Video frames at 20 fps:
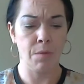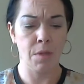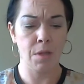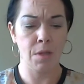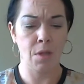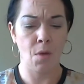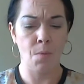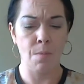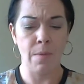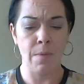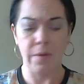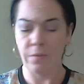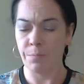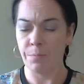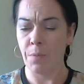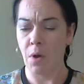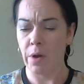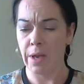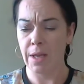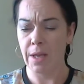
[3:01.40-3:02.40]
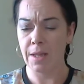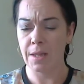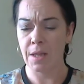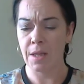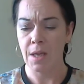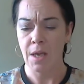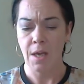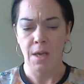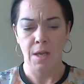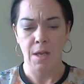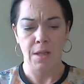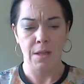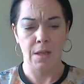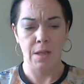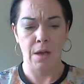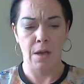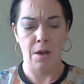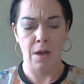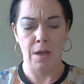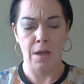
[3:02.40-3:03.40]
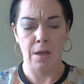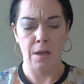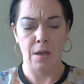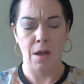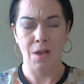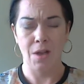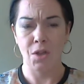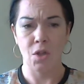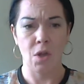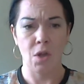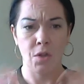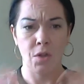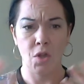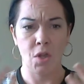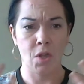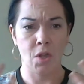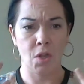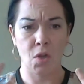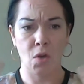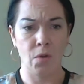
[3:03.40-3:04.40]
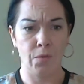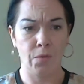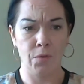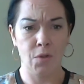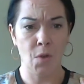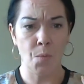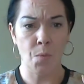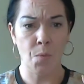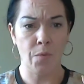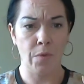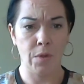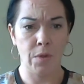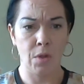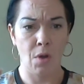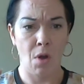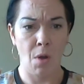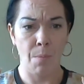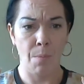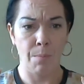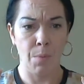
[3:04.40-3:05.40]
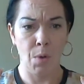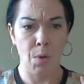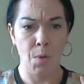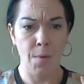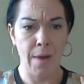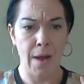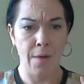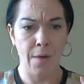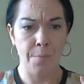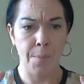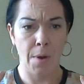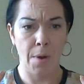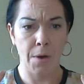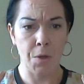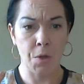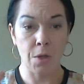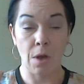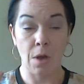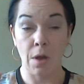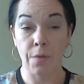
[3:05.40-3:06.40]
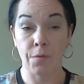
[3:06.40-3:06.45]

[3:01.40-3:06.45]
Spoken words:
so miffed by it that I just covered them with a dark blue nail polish that I've